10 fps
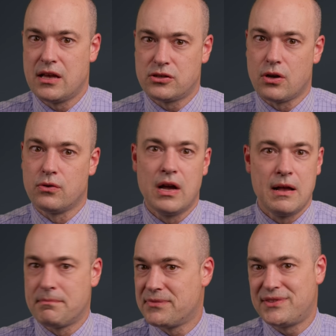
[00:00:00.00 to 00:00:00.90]
So
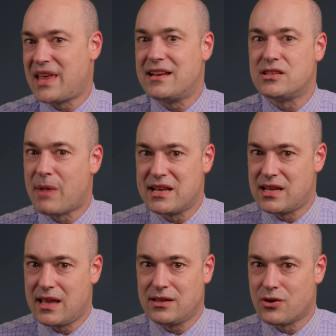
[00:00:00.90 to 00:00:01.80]
that is my
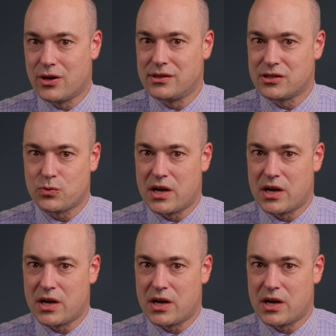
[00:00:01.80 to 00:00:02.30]
take on this